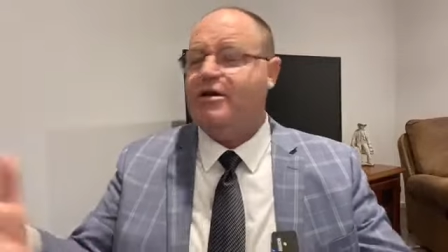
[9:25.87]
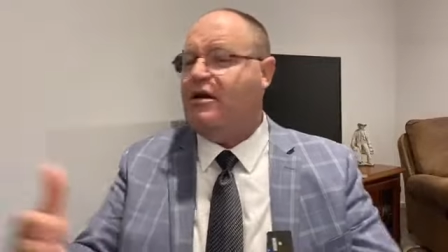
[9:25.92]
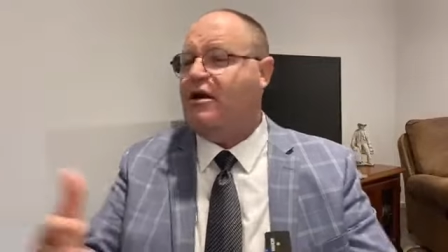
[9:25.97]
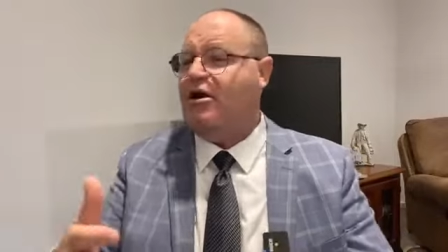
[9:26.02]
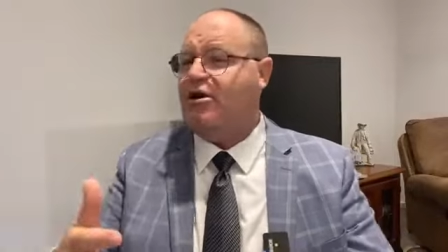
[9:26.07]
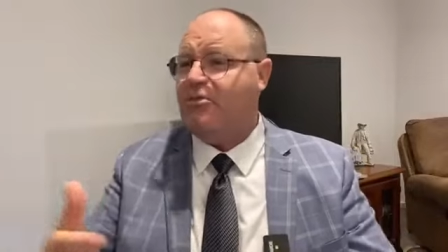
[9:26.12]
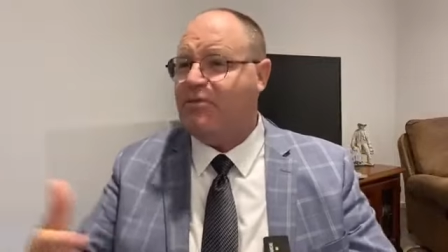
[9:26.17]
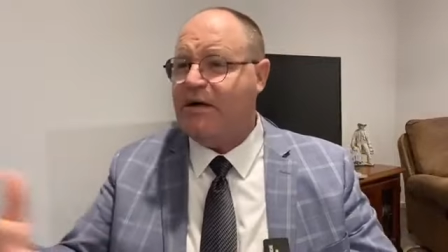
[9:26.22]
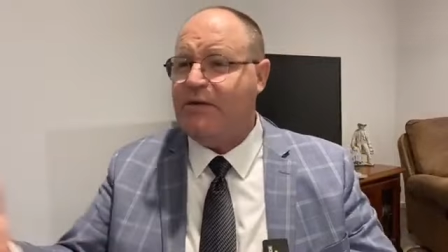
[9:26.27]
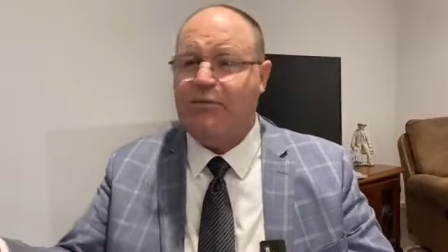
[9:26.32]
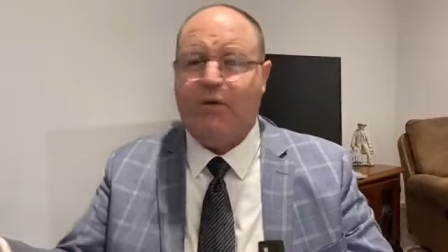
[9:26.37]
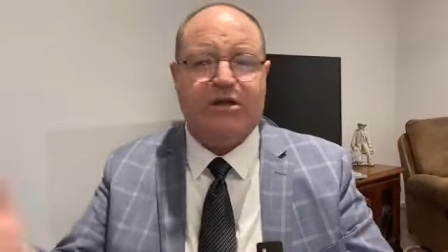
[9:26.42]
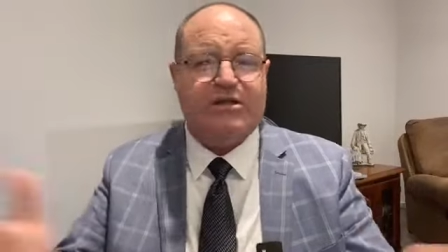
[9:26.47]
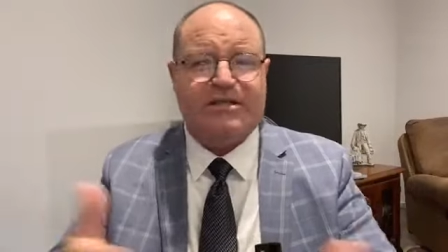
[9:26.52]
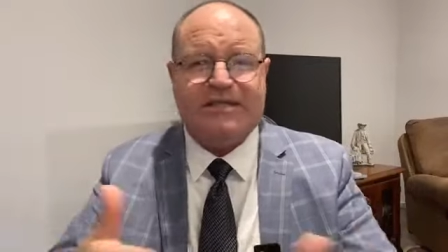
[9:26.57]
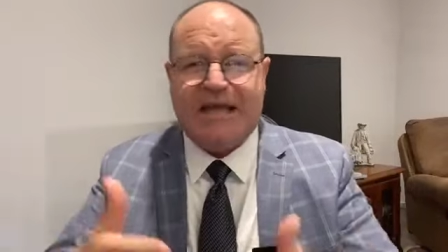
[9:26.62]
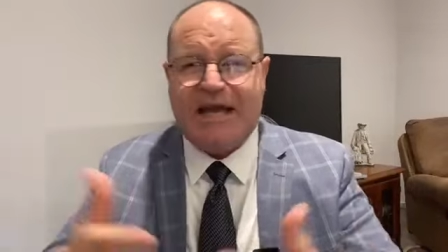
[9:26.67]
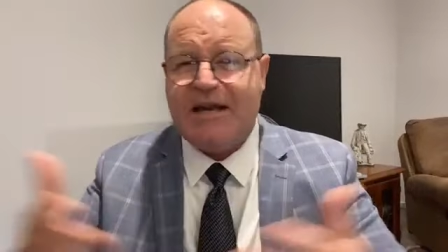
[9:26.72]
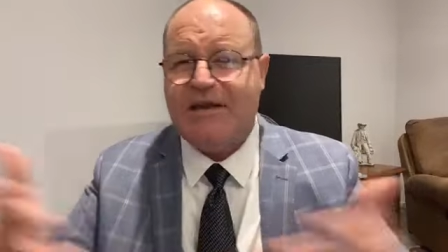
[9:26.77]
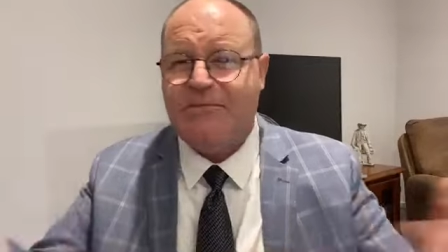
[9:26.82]
You know what I mean?
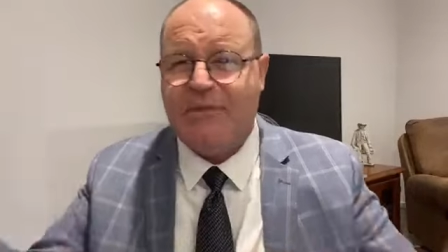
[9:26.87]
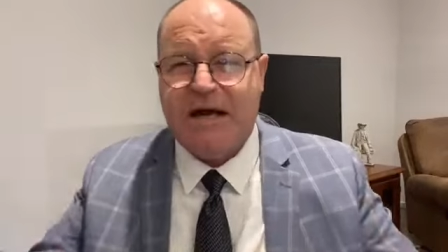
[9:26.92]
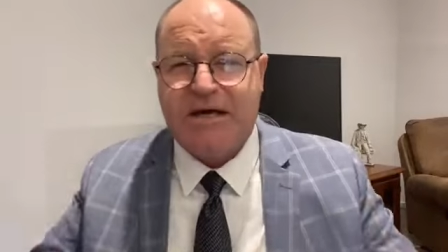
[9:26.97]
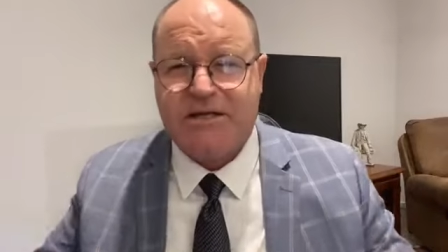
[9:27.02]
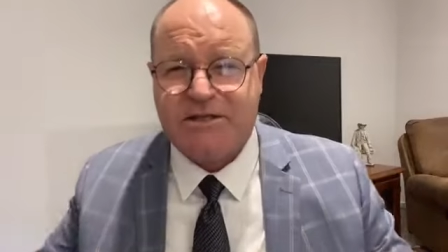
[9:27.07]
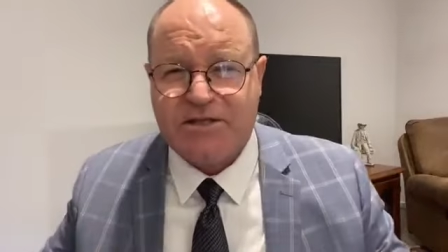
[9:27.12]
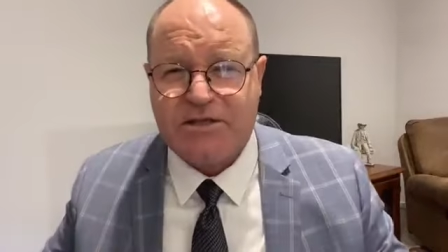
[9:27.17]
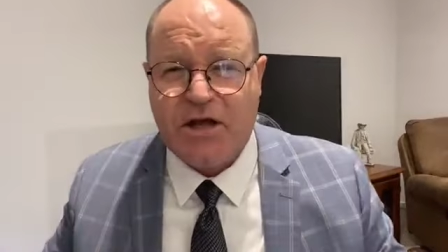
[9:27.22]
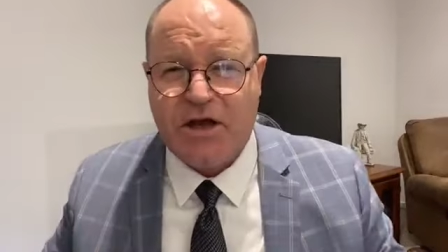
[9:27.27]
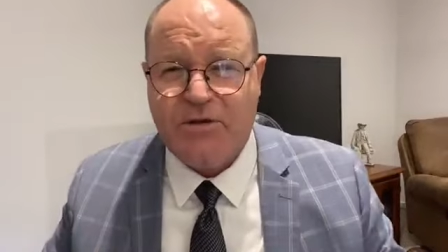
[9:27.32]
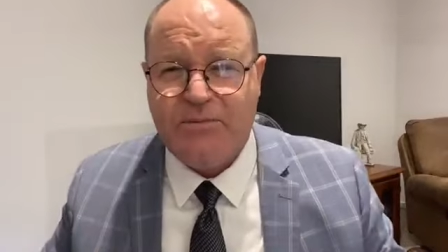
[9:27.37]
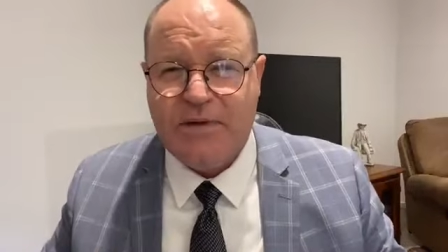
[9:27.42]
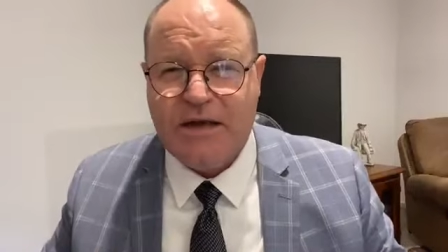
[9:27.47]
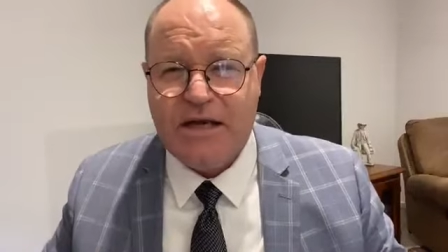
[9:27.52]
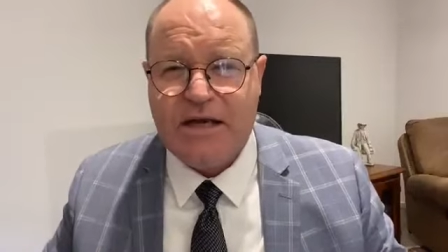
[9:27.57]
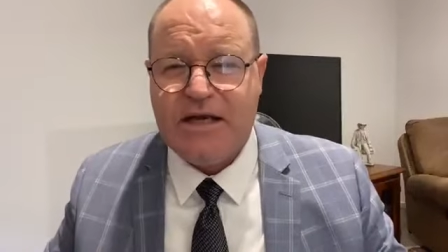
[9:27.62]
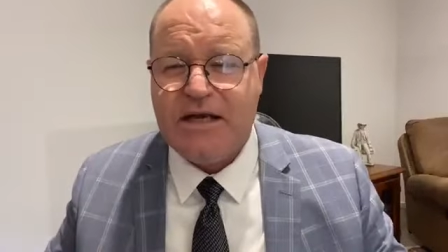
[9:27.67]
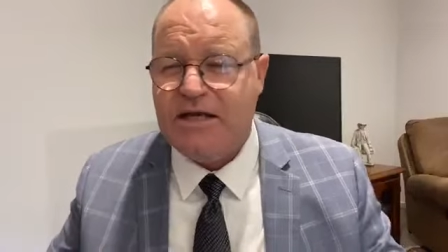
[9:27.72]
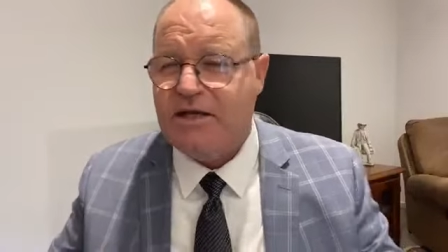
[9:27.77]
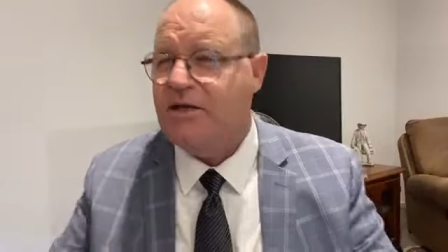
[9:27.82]
What's that amongst so
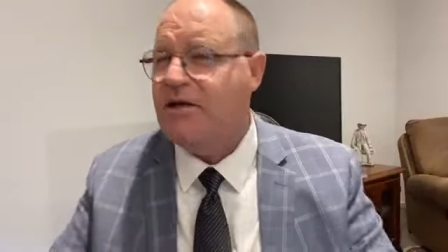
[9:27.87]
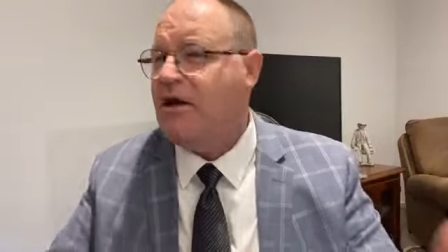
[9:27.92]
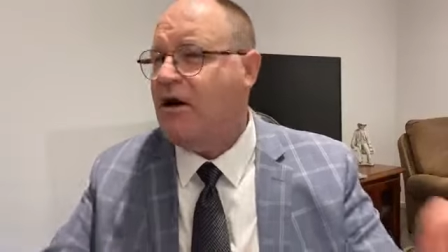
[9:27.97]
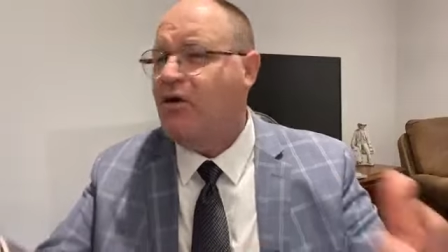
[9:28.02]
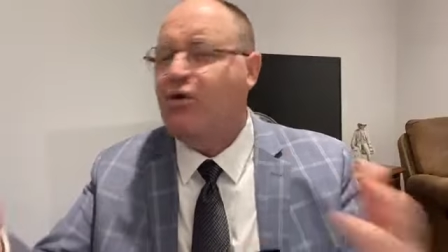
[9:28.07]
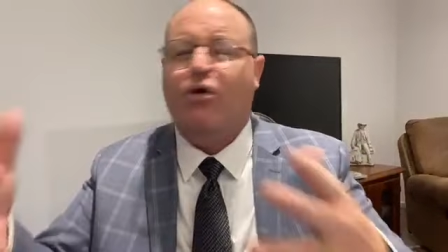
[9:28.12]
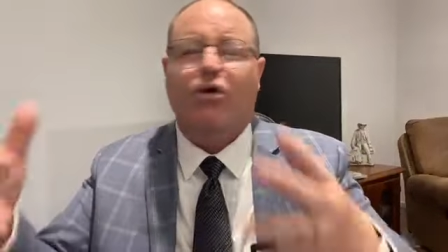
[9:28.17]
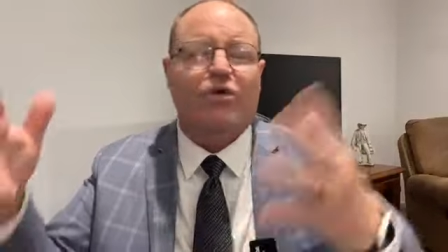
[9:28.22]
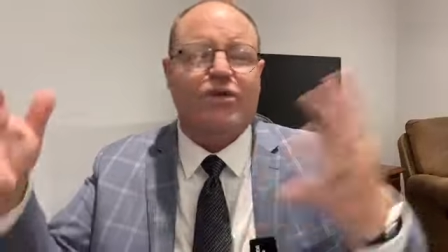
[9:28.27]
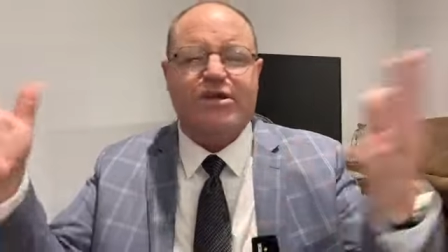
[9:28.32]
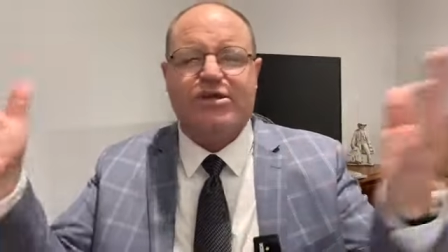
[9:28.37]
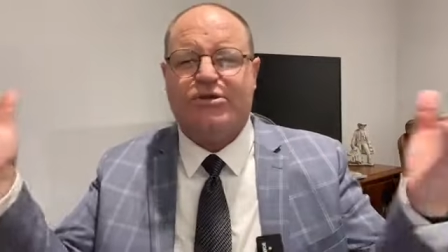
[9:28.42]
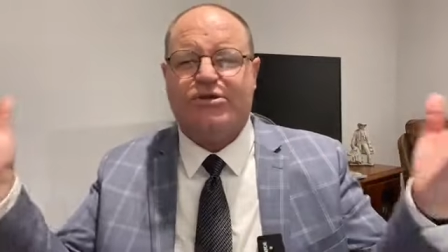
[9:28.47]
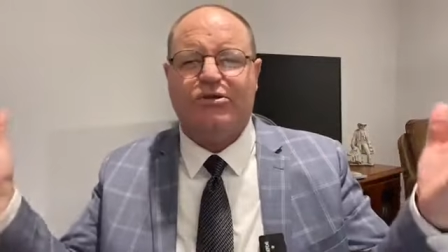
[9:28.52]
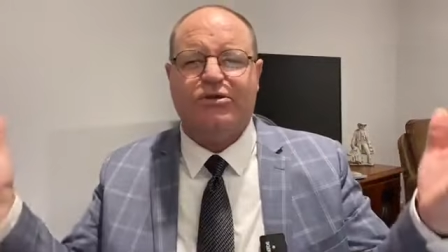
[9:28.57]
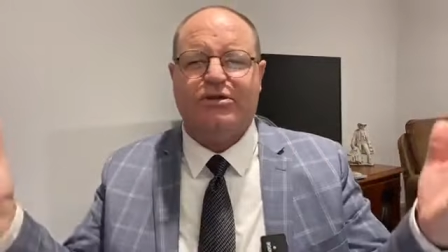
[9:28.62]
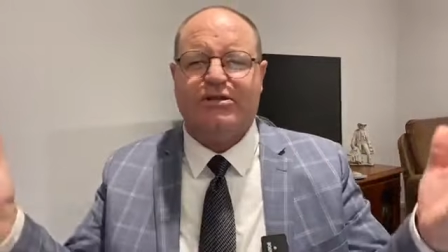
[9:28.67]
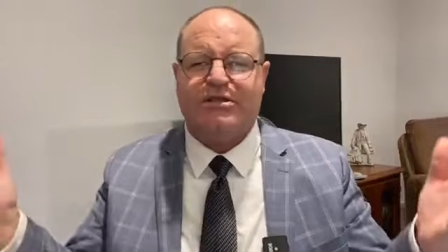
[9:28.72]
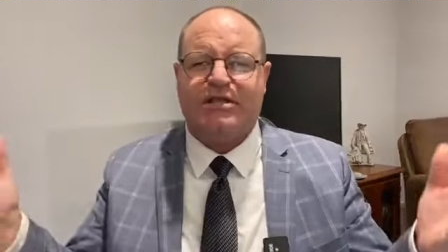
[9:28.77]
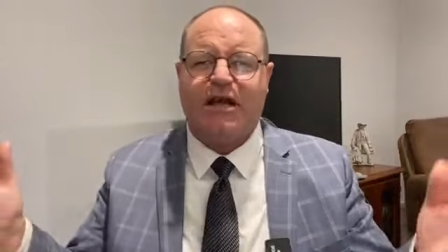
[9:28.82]
many? You know, and all this
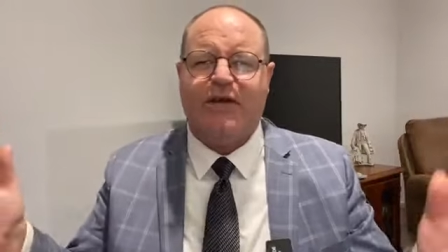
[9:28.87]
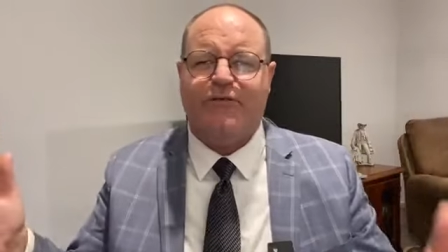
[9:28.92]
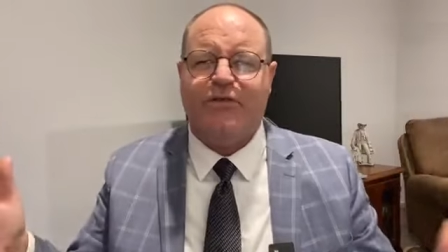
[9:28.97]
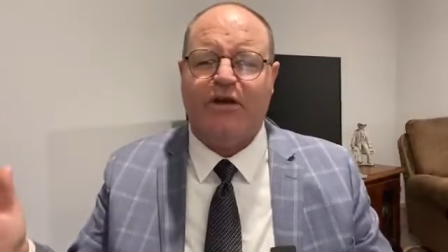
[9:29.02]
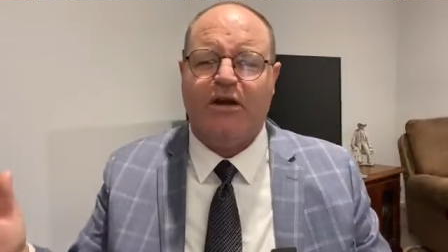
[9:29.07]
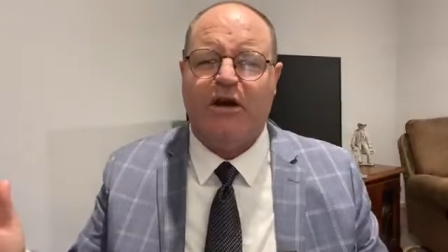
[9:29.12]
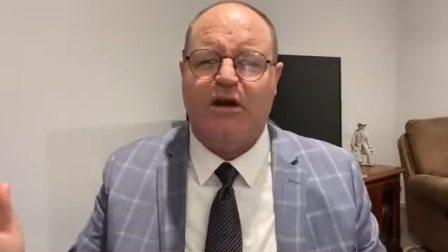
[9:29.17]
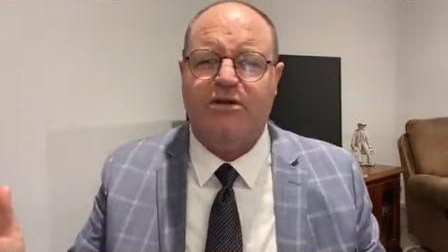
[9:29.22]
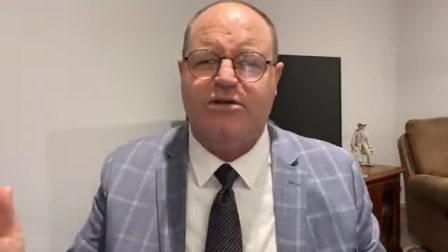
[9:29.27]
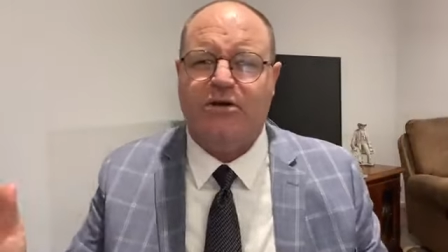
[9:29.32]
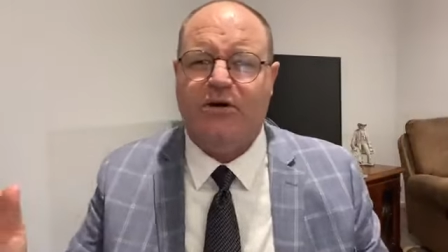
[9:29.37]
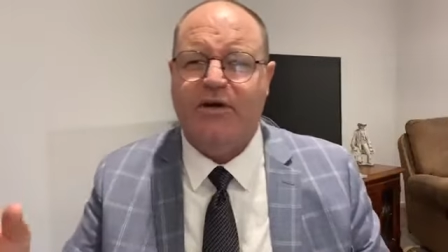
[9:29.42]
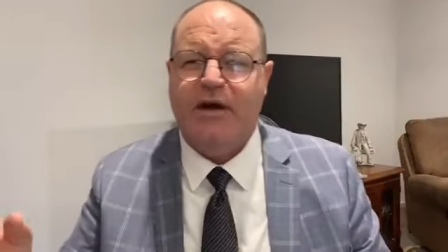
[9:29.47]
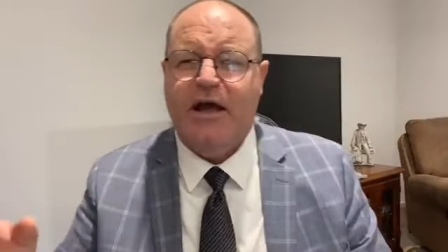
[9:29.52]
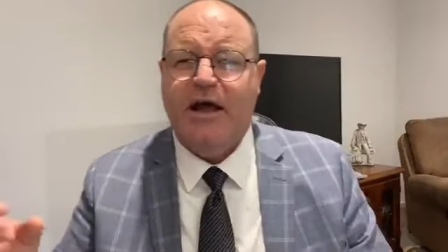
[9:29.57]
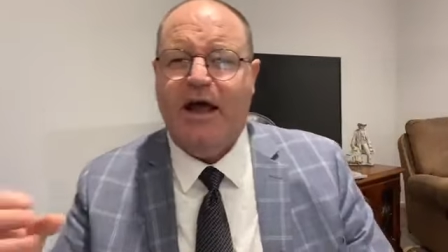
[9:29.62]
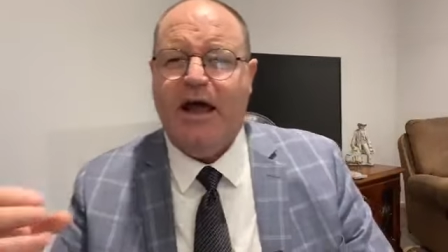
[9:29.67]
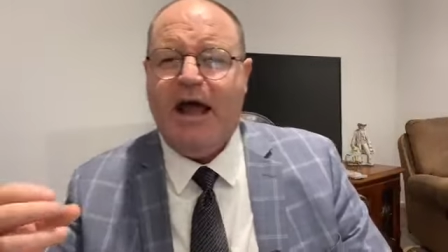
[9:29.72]
sort of stuff that goes on.